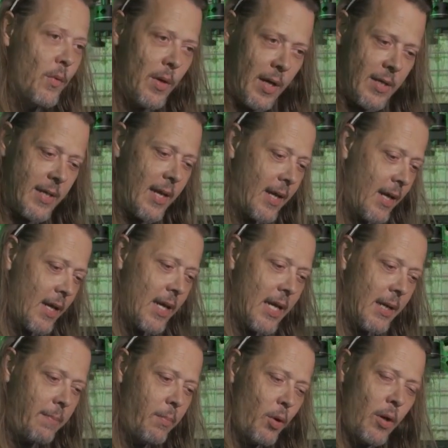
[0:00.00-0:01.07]
when I'd take it and
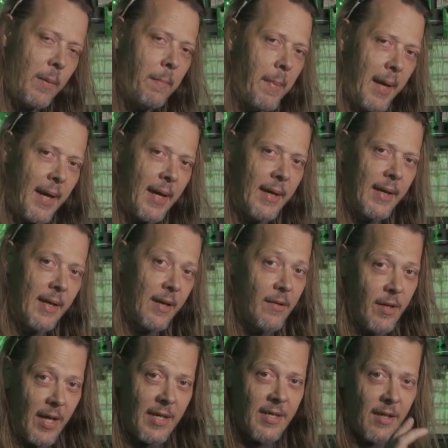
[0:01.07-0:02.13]
I'd put it back and
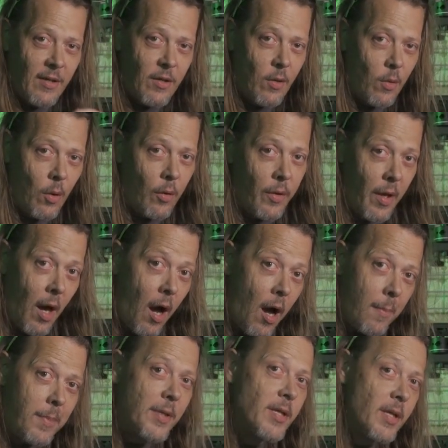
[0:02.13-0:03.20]
I'd ask it to roll the
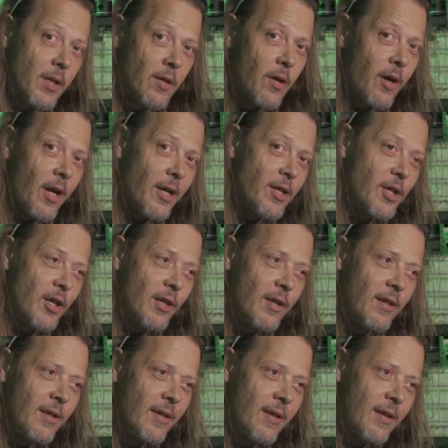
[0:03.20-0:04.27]
opposite direction,
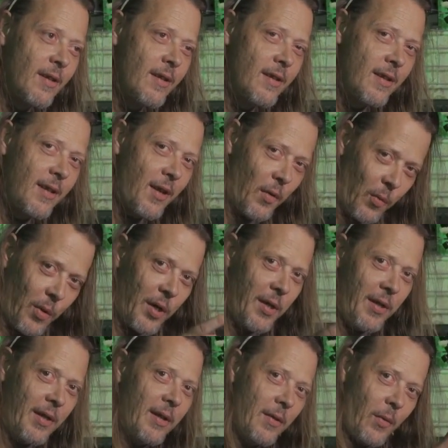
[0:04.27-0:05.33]
it would
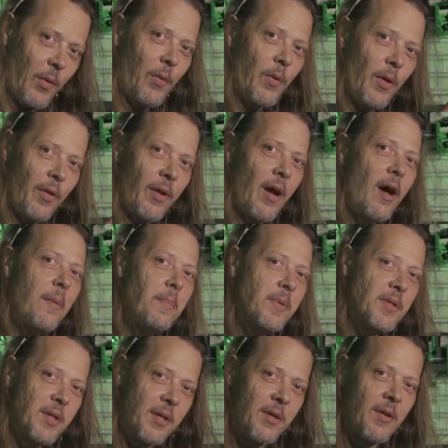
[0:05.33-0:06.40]
roll the
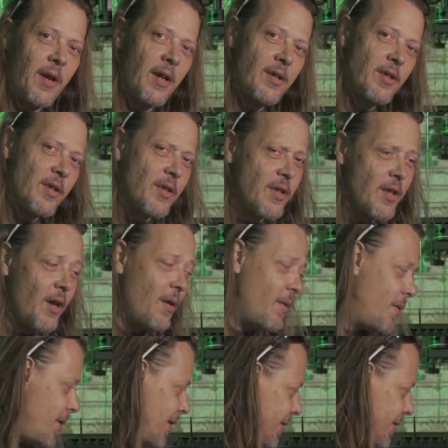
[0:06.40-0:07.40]
opposite direction. So